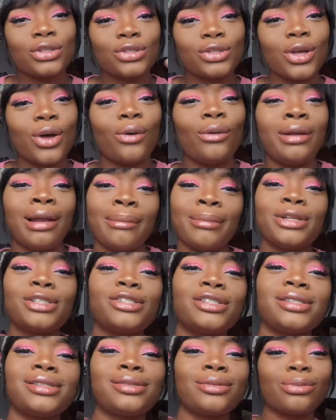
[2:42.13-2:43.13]
So let me
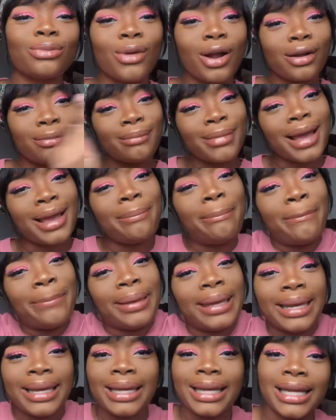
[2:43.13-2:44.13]
just rock my
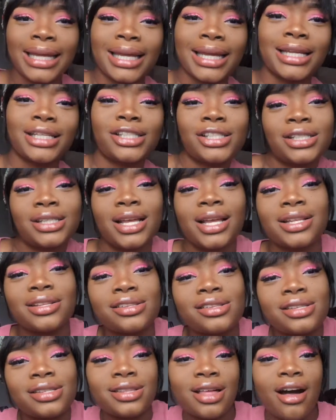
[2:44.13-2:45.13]
pinkish
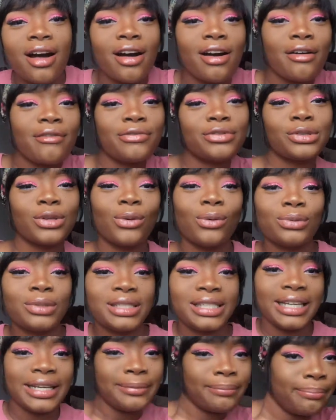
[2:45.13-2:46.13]
and stuff. So
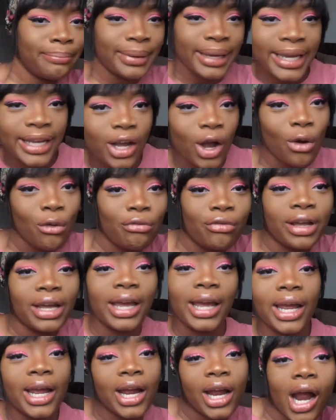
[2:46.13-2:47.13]
team pink over
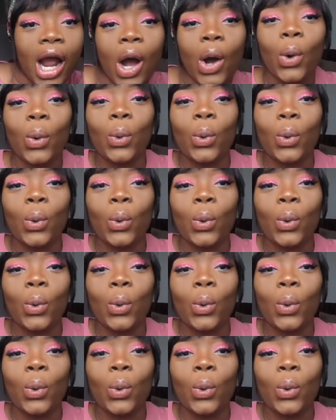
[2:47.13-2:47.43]
here.